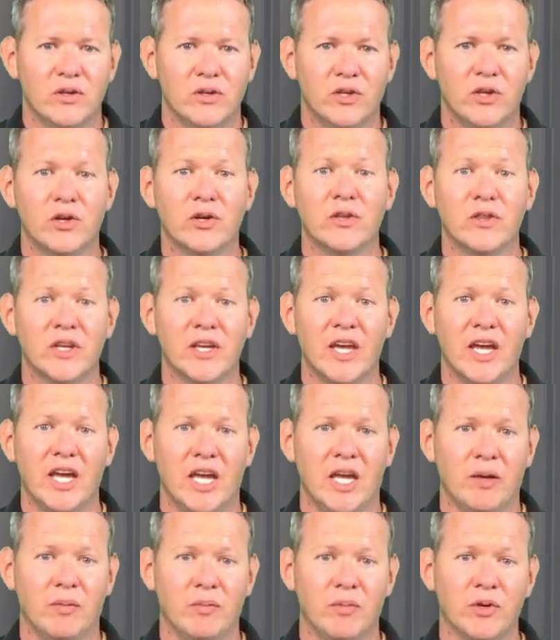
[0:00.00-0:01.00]
During the
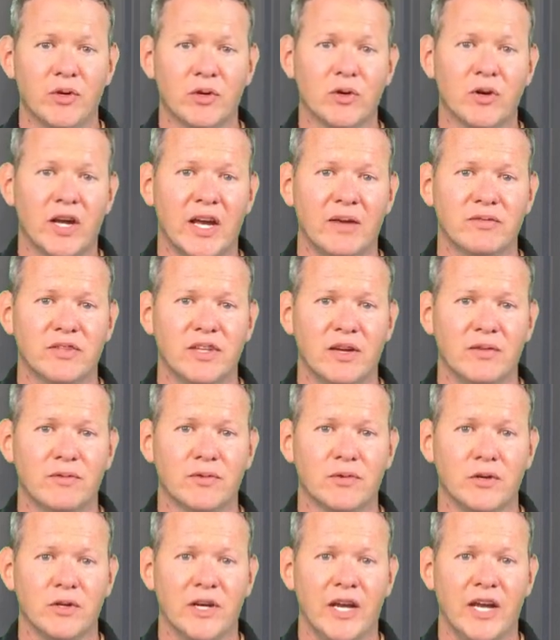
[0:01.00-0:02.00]
game, you're going to have
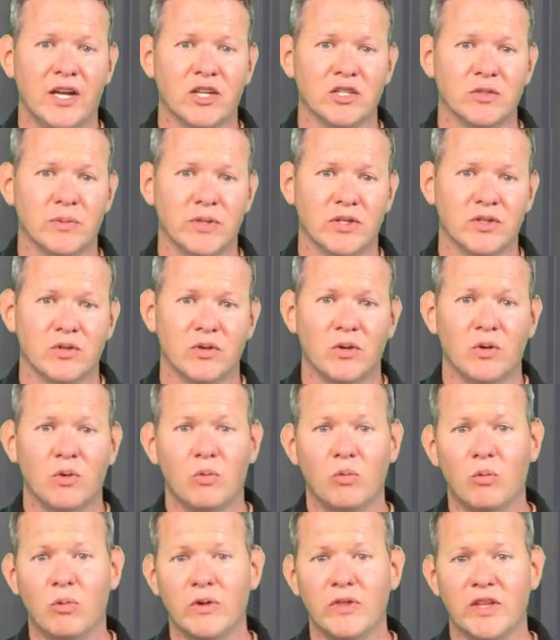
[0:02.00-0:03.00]
several announcements.
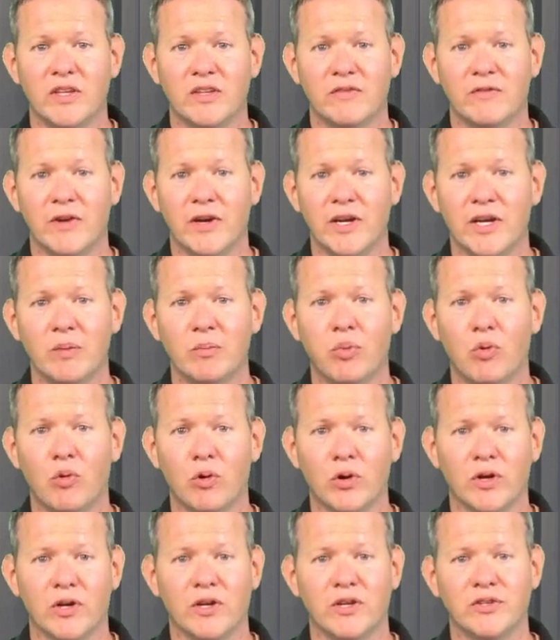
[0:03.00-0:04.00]
One that's very
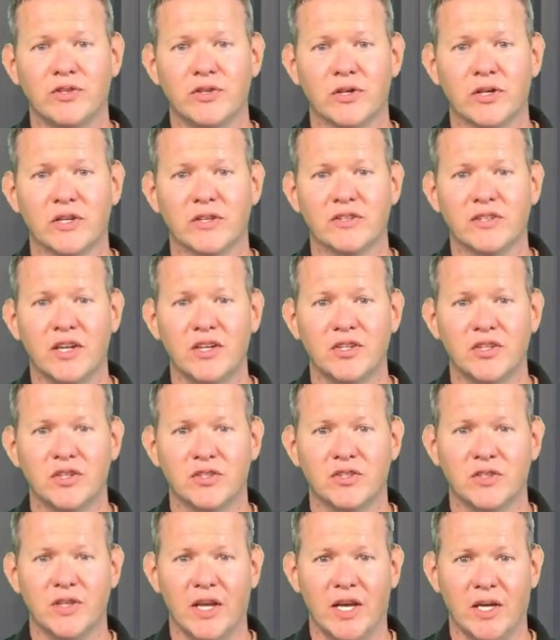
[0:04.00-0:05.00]
important is your concession
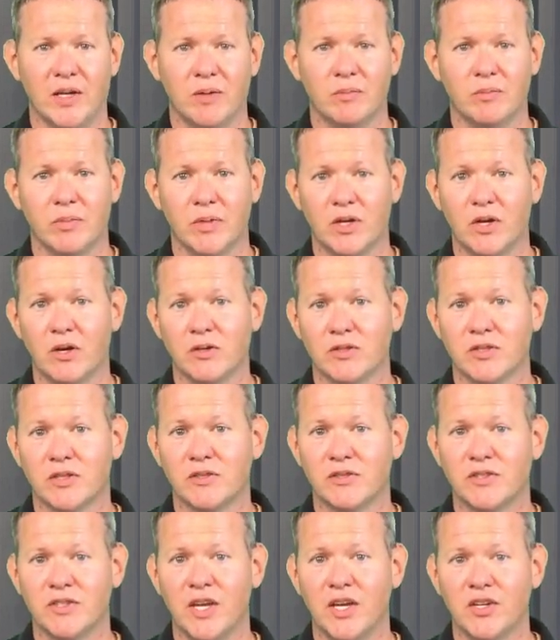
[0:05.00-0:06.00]
stand, because
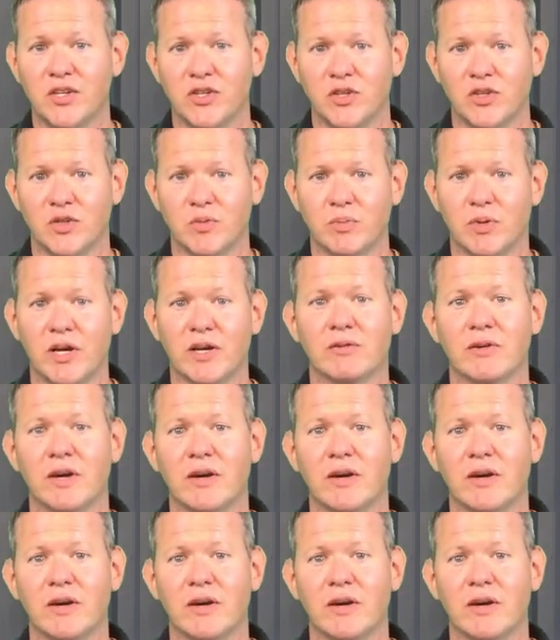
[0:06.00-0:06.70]
concessions bring